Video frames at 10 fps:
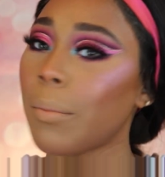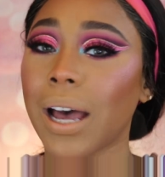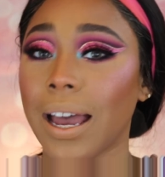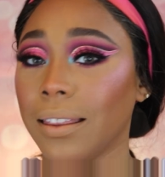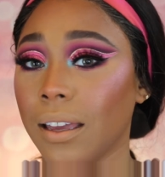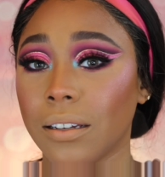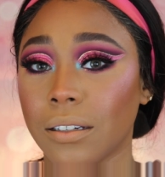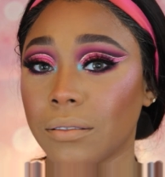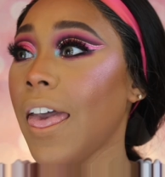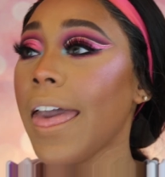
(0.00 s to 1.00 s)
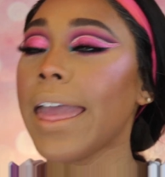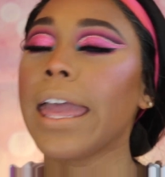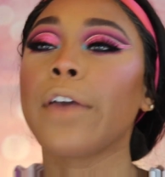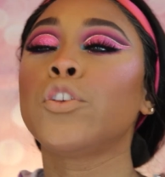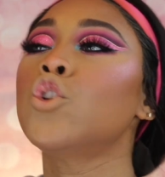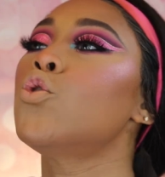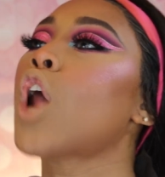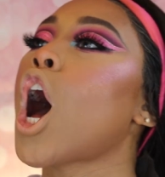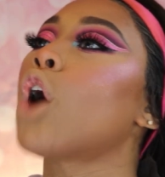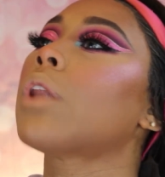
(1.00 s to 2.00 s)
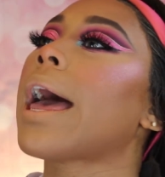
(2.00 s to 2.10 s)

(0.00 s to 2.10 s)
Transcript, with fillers: I'm a highlight hoe. If you don't